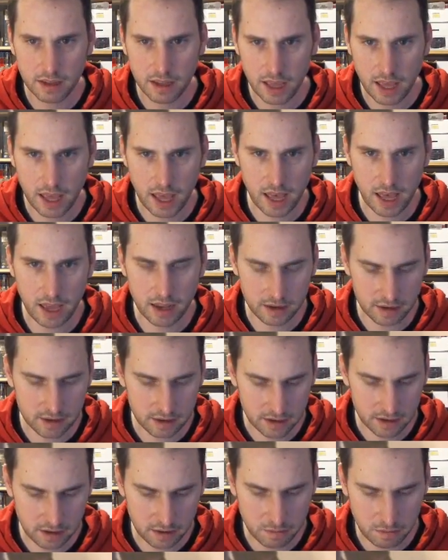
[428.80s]
And
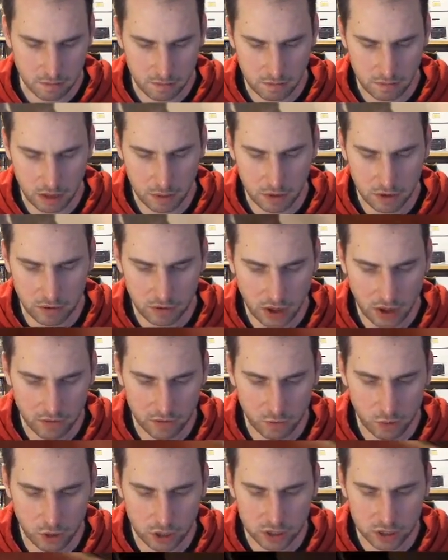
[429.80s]
maybe if you
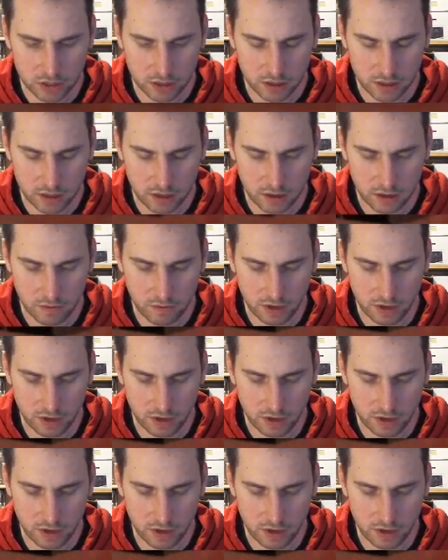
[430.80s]
haven't watched the